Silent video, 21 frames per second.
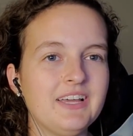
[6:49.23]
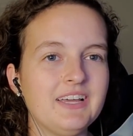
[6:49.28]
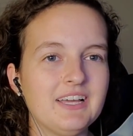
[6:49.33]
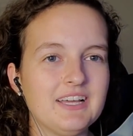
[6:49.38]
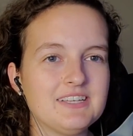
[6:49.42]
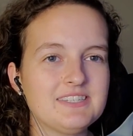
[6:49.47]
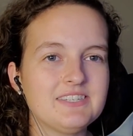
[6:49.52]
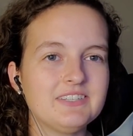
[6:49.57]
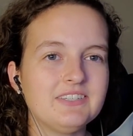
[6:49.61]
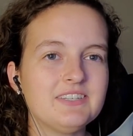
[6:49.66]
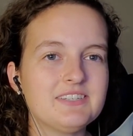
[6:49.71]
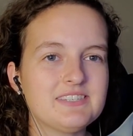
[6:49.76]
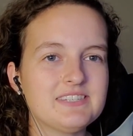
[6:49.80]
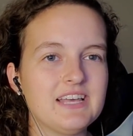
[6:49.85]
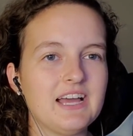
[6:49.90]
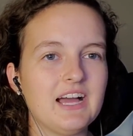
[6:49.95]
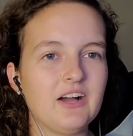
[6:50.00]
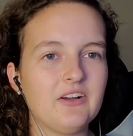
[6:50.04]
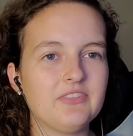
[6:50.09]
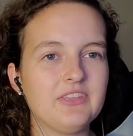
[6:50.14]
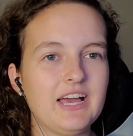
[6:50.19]
us in the
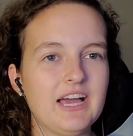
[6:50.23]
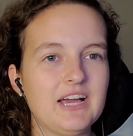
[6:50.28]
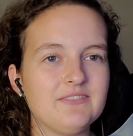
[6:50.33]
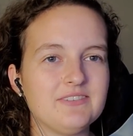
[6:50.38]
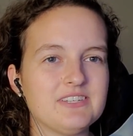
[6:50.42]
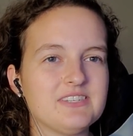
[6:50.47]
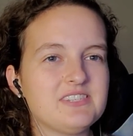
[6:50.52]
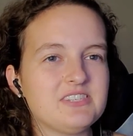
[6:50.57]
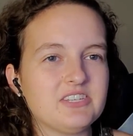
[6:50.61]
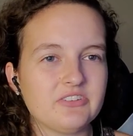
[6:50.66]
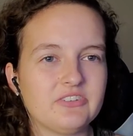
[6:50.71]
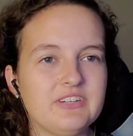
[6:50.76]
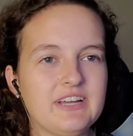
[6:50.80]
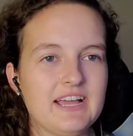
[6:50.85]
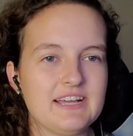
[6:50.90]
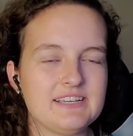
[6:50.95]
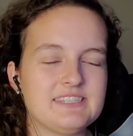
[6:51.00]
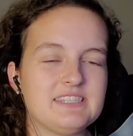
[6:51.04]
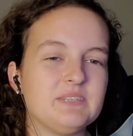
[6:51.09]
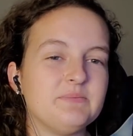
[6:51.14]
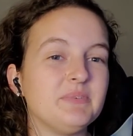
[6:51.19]
south have a southern
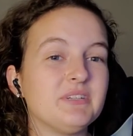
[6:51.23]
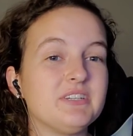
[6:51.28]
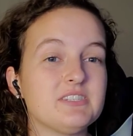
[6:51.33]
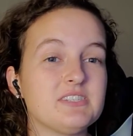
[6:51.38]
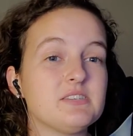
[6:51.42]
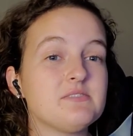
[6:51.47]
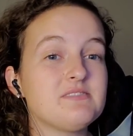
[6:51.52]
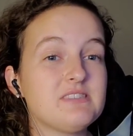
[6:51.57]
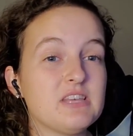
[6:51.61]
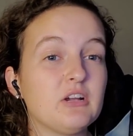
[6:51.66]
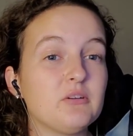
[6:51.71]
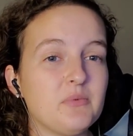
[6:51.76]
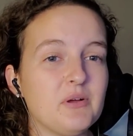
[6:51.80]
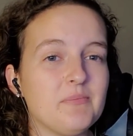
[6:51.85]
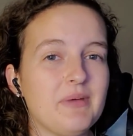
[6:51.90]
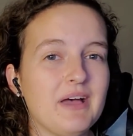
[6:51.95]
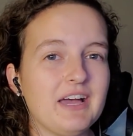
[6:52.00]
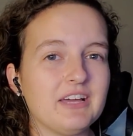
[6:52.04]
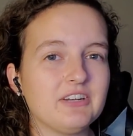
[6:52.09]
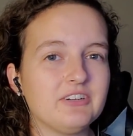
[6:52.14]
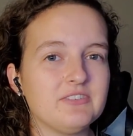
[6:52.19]
accent because of settlement
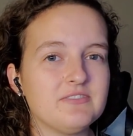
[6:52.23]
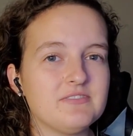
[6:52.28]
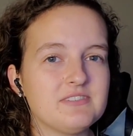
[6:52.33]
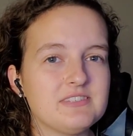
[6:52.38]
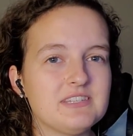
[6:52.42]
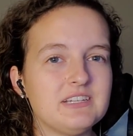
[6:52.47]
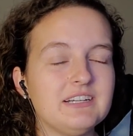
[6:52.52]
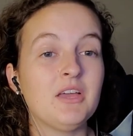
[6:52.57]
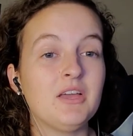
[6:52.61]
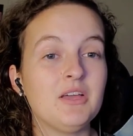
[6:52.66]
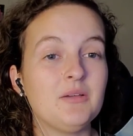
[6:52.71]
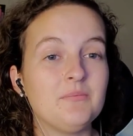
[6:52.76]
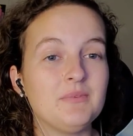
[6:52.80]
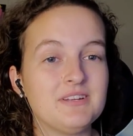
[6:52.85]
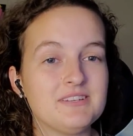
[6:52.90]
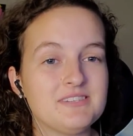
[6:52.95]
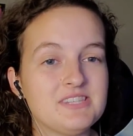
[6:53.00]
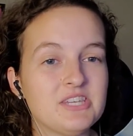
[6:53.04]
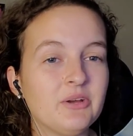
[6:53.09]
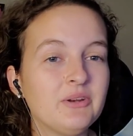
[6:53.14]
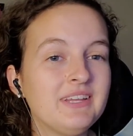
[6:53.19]
patterns.
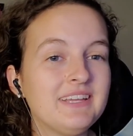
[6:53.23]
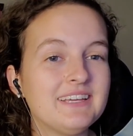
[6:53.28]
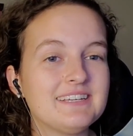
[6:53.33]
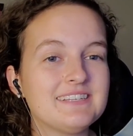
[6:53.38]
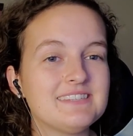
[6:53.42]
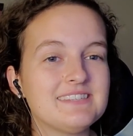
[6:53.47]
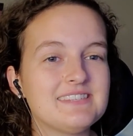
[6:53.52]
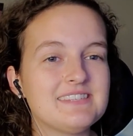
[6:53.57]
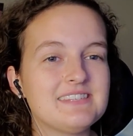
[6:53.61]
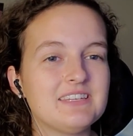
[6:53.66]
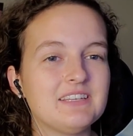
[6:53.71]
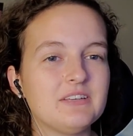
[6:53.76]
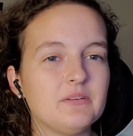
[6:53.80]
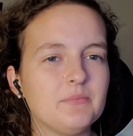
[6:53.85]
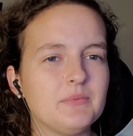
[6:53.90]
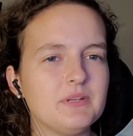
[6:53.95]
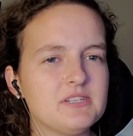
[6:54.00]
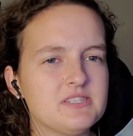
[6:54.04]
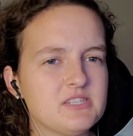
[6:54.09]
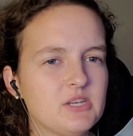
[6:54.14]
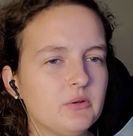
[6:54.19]
Minnesotans?
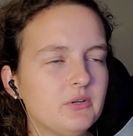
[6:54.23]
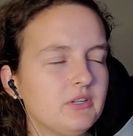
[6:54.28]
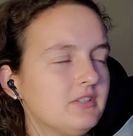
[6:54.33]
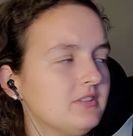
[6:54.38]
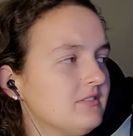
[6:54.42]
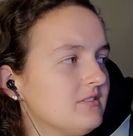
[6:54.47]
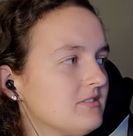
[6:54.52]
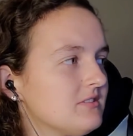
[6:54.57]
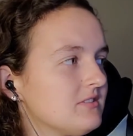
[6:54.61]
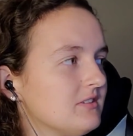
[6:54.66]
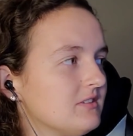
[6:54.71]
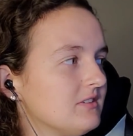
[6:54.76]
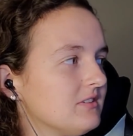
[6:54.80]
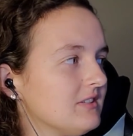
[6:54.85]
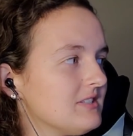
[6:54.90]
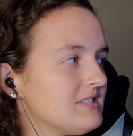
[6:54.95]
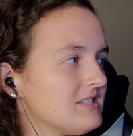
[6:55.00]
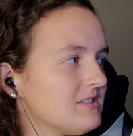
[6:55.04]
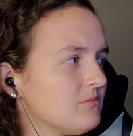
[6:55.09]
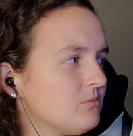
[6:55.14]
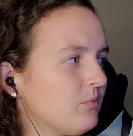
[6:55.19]

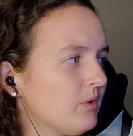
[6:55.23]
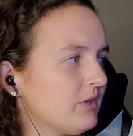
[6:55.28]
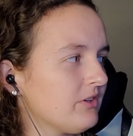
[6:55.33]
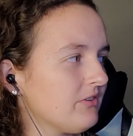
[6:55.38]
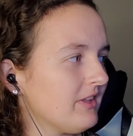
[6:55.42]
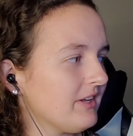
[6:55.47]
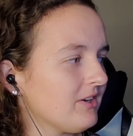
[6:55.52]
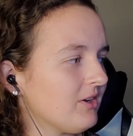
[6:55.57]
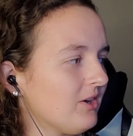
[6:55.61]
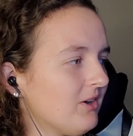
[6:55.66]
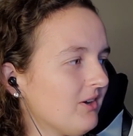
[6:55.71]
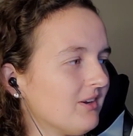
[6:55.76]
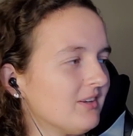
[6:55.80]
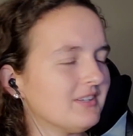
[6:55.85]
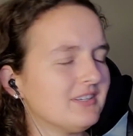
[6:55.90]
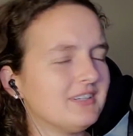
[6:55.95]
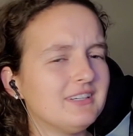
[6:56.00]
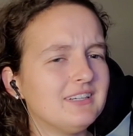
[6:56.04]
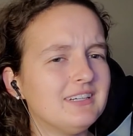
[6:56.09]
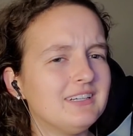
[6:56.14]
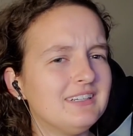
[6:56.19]
What are they
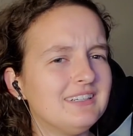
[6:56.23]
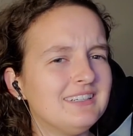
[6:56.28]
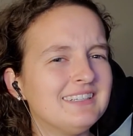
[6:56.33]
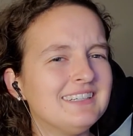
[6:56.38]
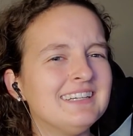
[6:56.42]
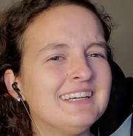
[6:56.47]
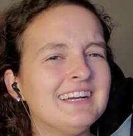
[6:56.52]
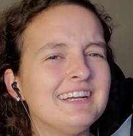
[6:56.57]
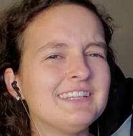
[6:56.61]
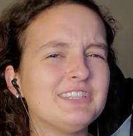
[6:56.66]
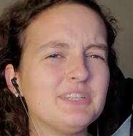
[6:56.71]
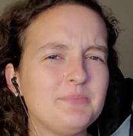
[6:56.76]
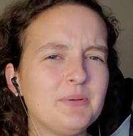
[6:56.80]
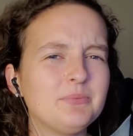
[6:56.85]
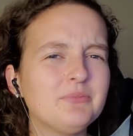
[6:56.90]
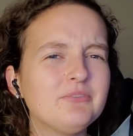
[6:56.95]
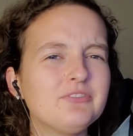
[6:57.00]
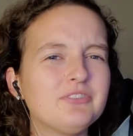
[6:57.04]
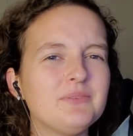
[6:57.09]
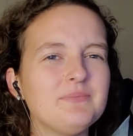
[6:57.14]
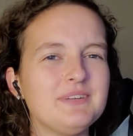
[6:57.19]
called? The people
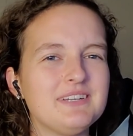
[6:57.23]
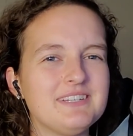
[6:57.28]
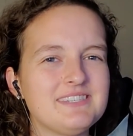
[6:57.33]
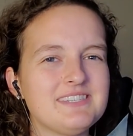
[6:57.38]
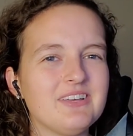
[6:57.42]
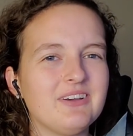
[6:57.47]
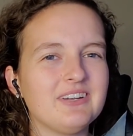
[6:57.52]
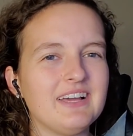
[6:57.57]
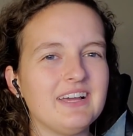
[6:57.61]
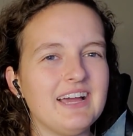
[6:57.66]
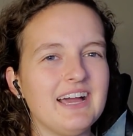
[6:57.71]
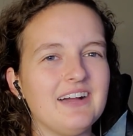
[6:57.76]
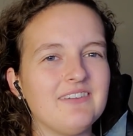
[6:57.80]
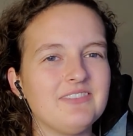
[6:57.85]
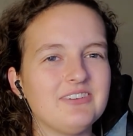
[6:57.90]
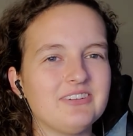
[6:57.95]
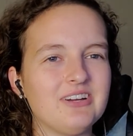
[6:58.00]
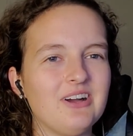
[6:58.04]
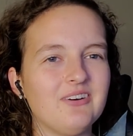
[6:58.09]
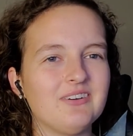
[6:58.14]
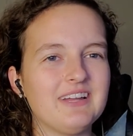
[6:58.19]
from Minnesota have
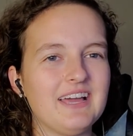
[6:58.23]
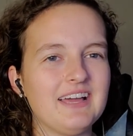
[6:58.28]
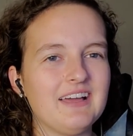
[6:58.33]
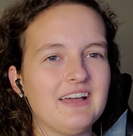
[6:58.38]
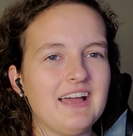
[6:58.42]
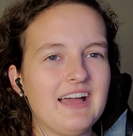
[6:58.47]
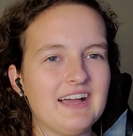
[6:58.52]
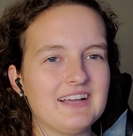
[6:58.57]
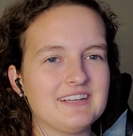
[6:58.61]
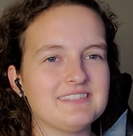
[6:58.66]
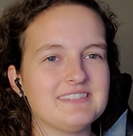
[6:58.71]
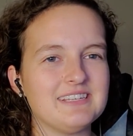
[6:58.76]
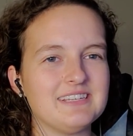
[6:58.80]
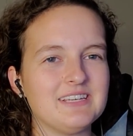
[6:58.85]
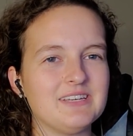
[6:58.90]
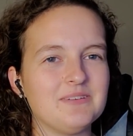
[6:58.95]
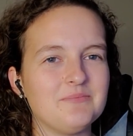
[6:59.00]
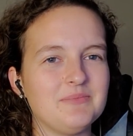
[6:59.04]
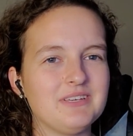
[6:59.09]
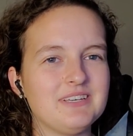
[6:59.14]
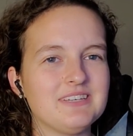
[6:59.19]
their own
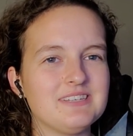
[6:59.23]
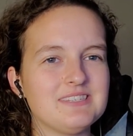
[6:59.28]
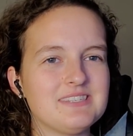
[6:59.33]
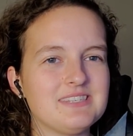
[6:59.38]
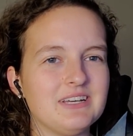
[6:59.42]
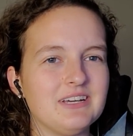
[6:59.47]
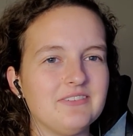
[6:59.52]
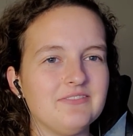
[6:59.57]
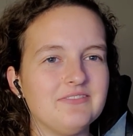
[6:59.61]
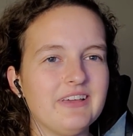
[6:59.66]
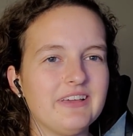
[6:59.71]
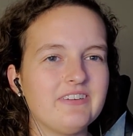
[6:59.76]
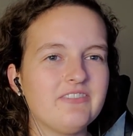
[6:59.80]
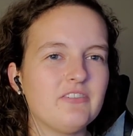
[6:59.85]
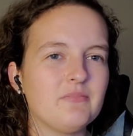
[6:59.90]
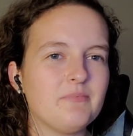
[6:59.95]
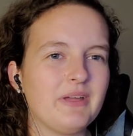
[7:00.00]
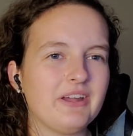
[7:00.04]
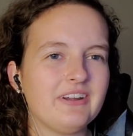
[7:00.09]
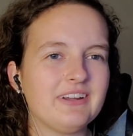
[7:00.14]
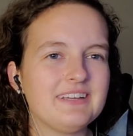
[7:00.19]
accent because of Native
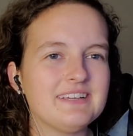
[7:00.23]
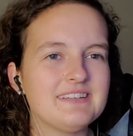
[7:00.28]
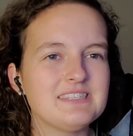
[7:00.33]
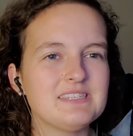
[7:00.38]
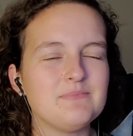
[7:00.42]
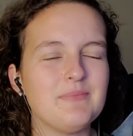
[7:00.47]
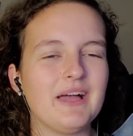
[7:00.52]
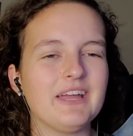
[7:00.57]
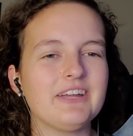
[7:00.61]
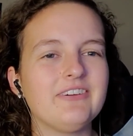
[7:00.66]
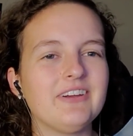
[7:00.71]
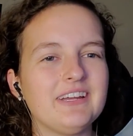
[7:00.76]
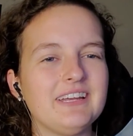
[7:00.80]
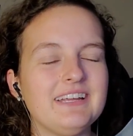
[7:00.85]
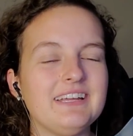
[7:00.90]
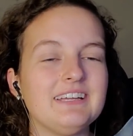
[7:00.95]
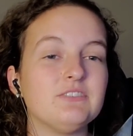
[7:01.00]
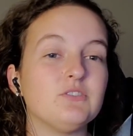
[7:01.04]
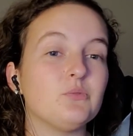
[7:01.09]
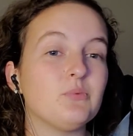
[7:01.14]
Americans migrating into